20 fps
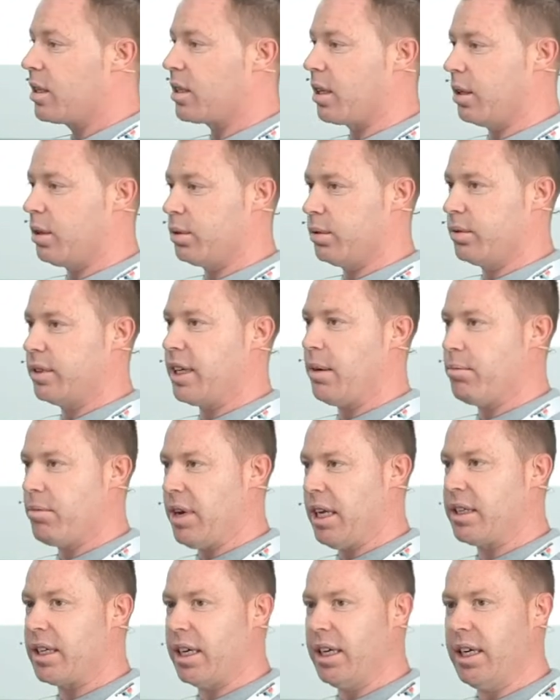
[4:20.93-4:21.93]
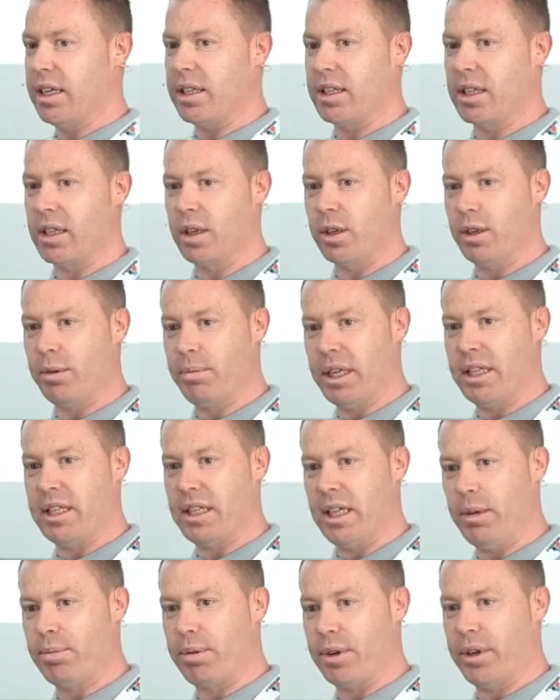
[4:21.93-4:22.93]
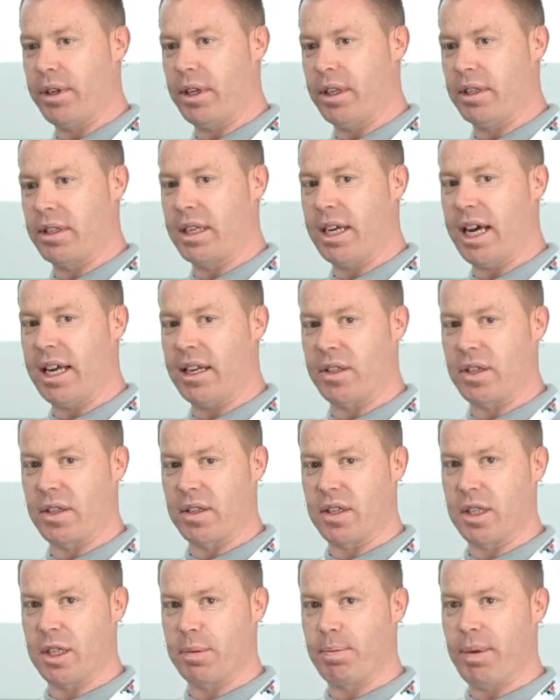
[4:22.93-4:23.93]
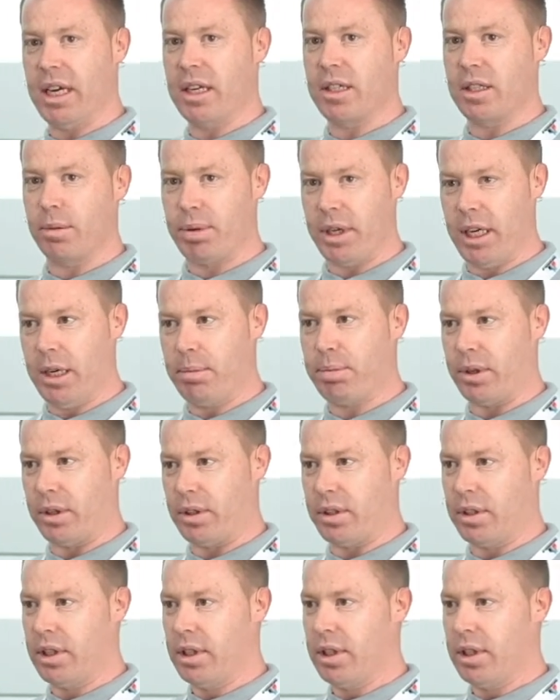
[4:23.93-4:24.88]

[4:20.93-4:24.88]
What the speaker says: So that meant that he had to go a bit deeper in his analysis and speak to people